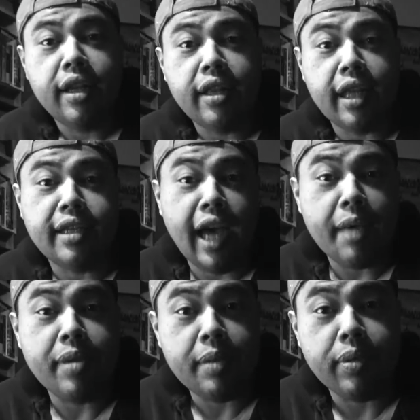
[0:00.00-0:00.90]
that Thai
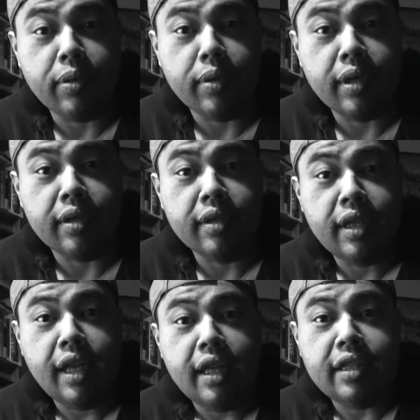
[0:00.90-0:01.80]
people will
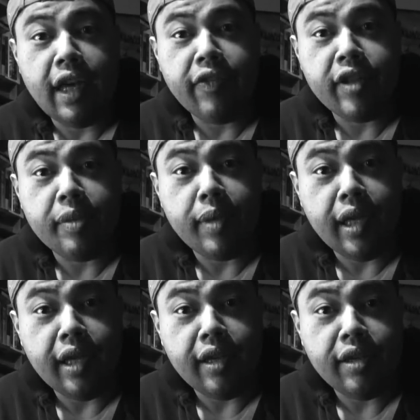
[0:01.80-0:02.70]
definitely
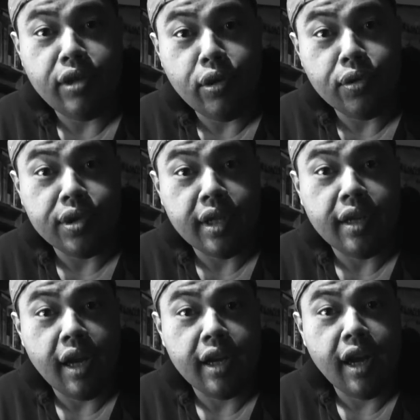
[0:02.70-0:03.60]
be
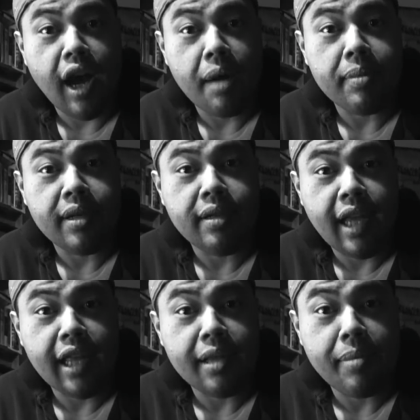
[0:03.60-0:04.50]
using on a common
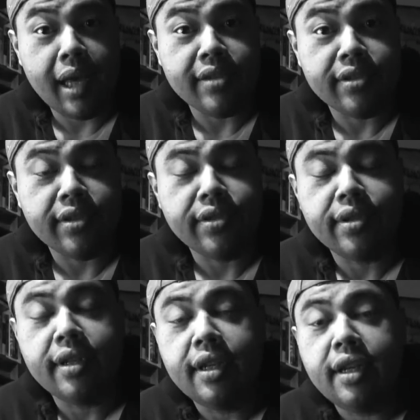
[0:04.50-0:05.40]
daily basis.
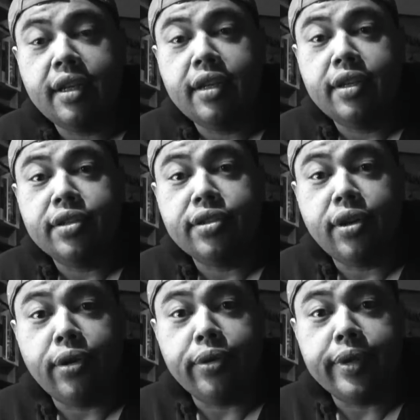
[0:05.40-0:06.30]

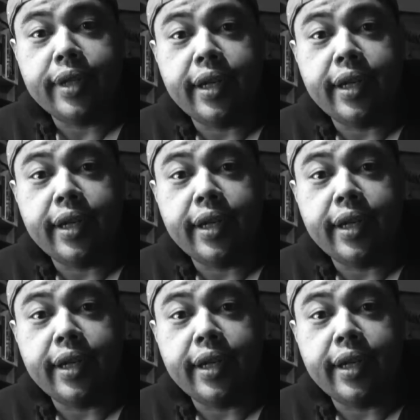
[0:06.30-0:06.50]
So,